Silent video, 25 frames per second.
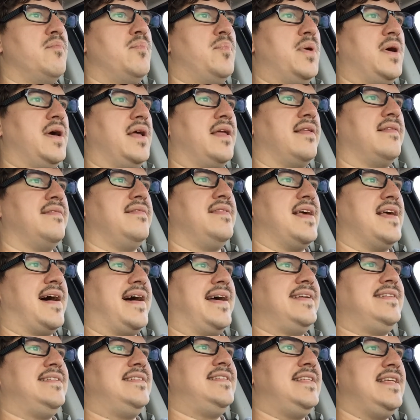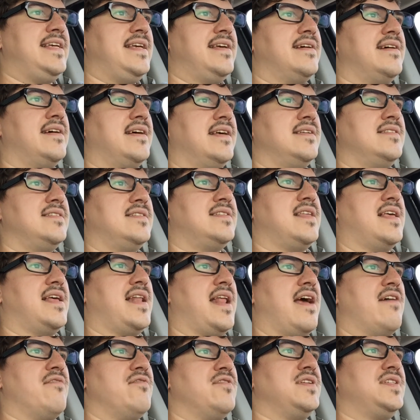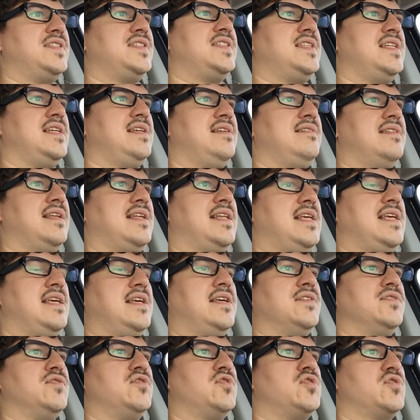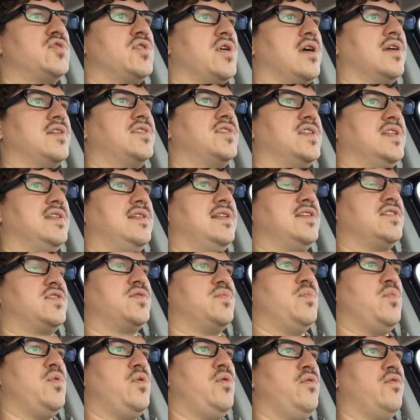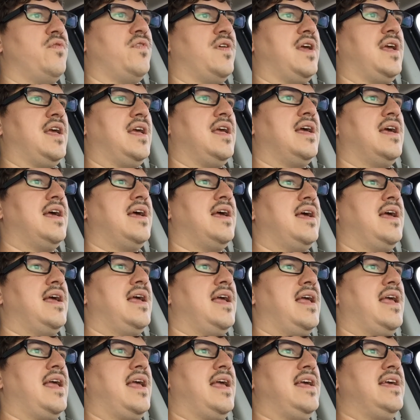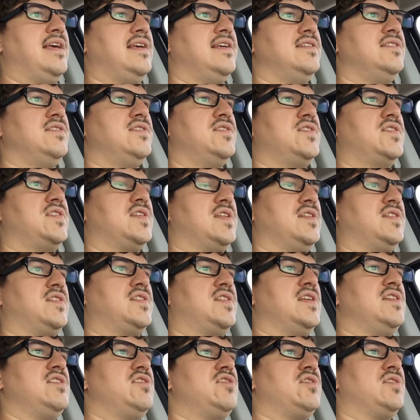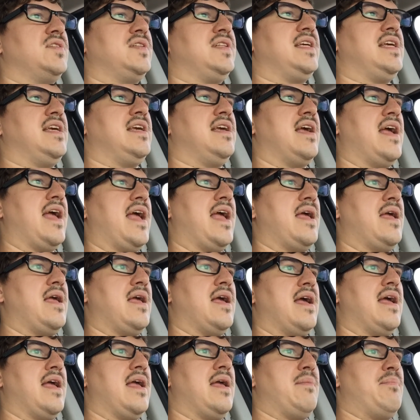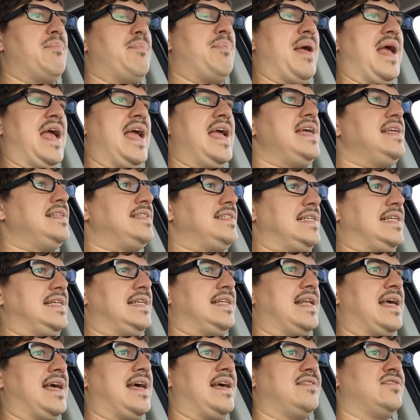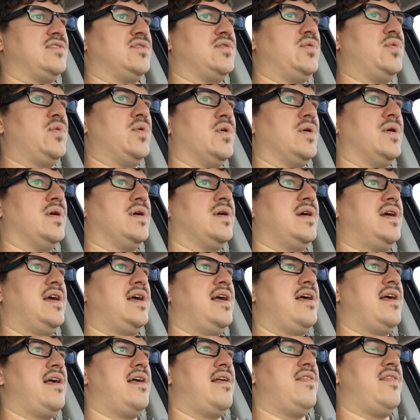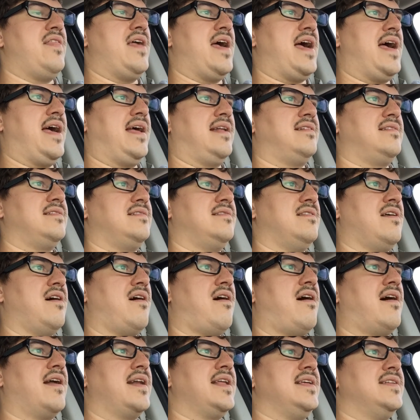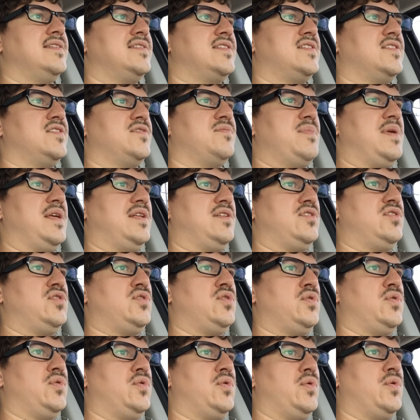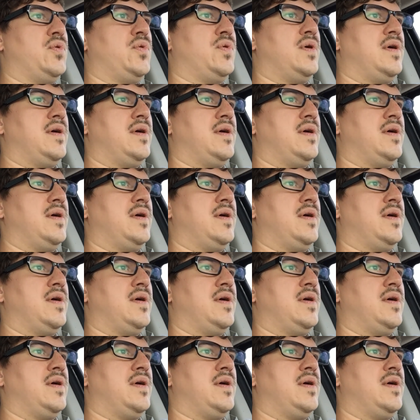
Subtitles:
But the idea is that every scene that he constructs in this movie is essentially a painting, as it were, that the audience is meant to